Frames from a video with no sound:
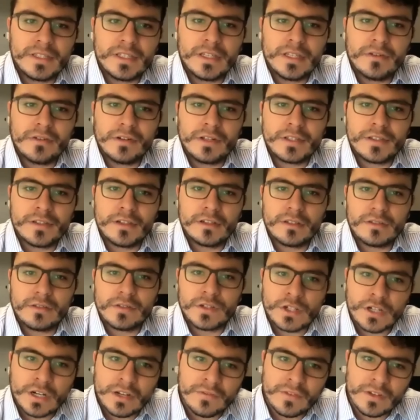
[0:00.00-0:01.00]
is the result of
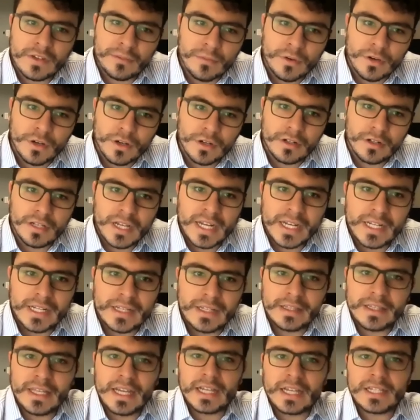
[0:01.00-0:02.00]
traffic model, and in the
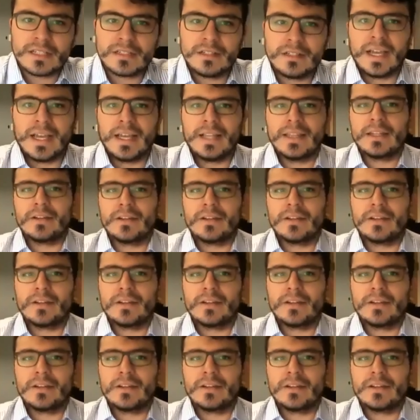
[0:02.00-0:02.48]
dashed line, the